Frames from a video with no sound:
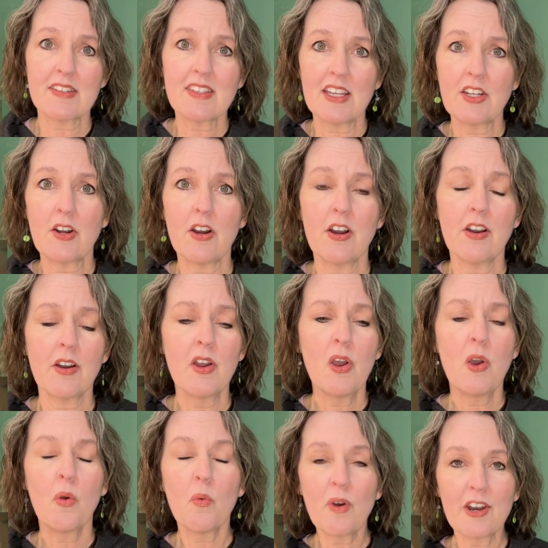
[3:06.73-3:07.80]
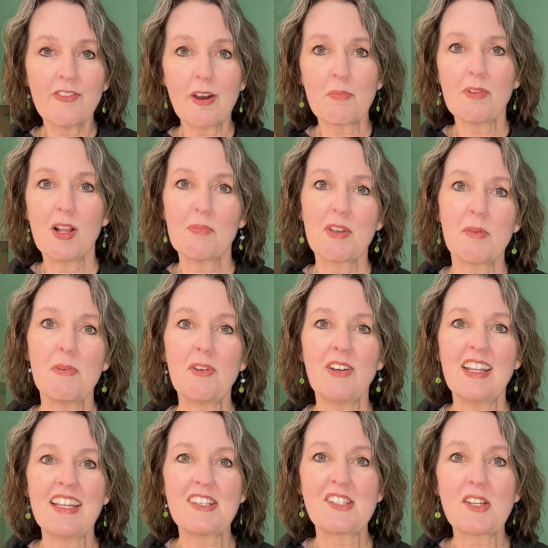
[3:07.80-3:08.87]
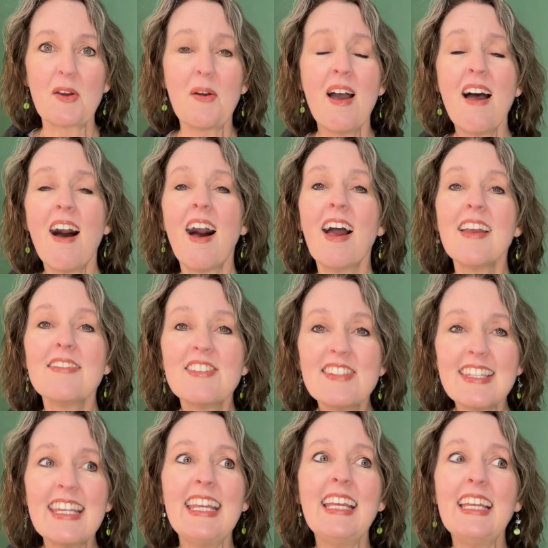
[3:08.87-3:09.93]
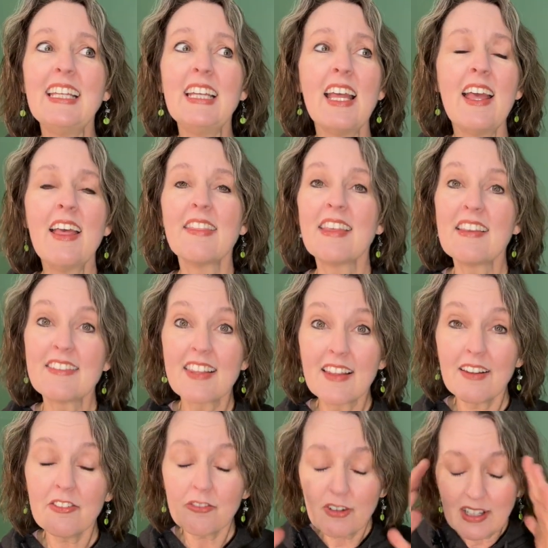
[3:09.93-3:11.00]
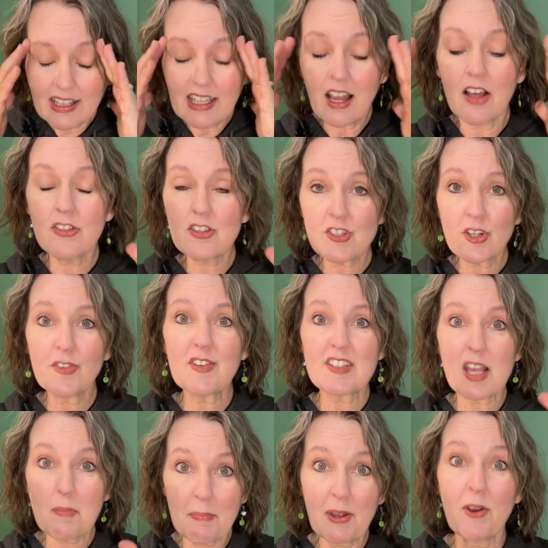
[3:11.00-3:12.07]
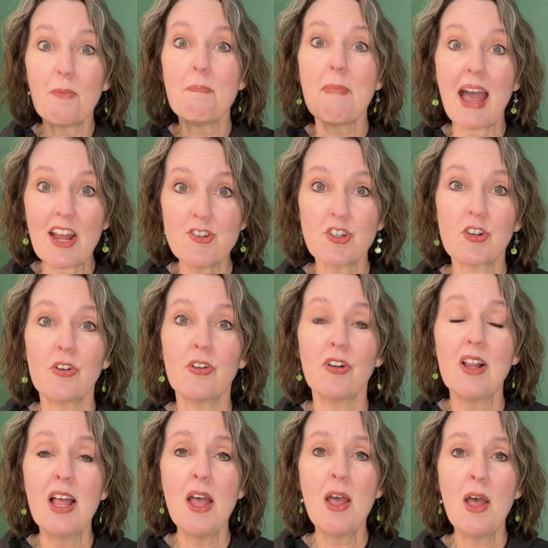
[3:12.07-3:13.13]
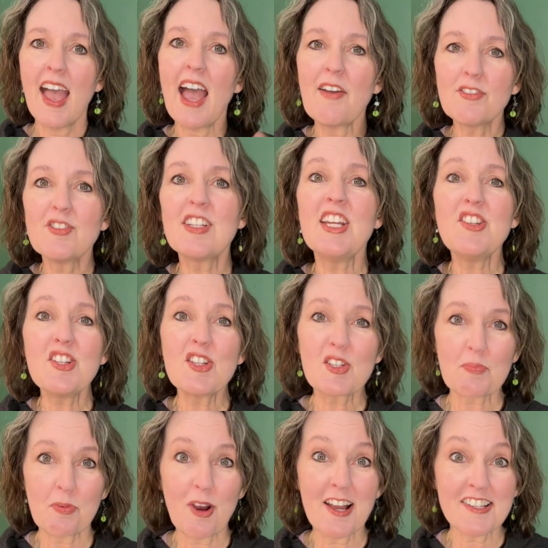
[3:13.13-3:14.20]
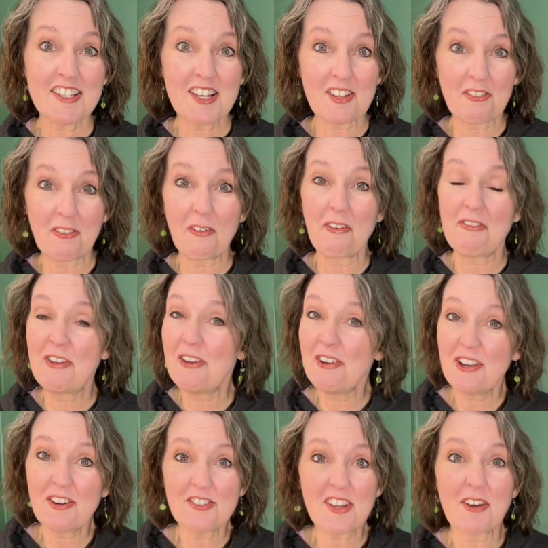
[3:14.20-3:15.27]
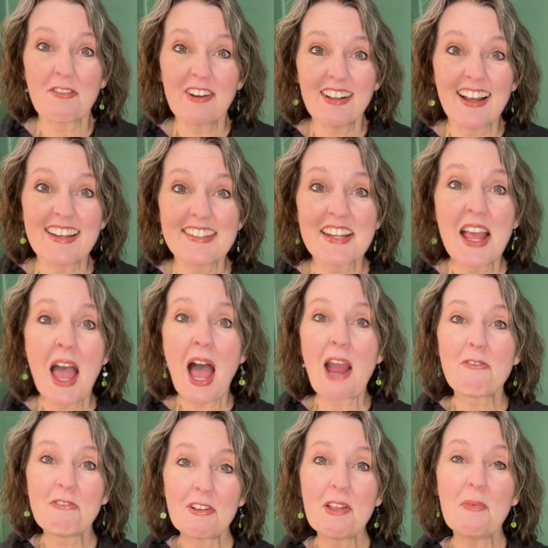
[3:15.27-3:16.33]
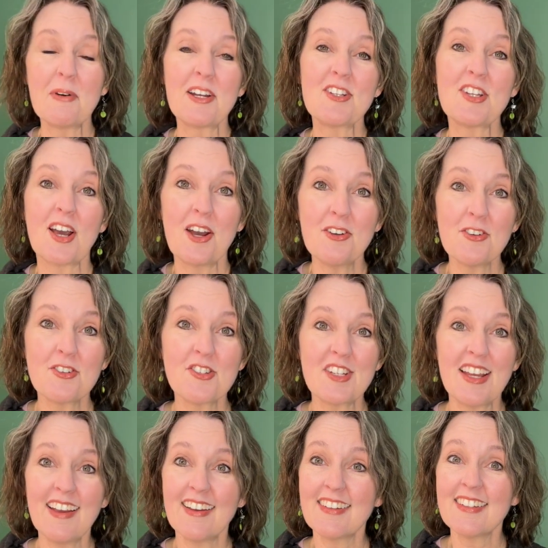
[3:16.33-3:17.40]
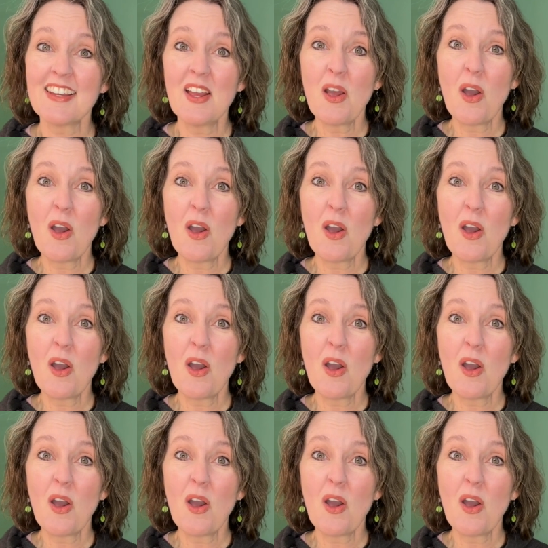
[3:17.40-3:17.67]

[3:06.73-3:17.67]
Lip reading: us in our WhatIfUP Club community. So I've seen things that really on the surface appear magical. After teaching this process for a few years, I realized I really wanted to understand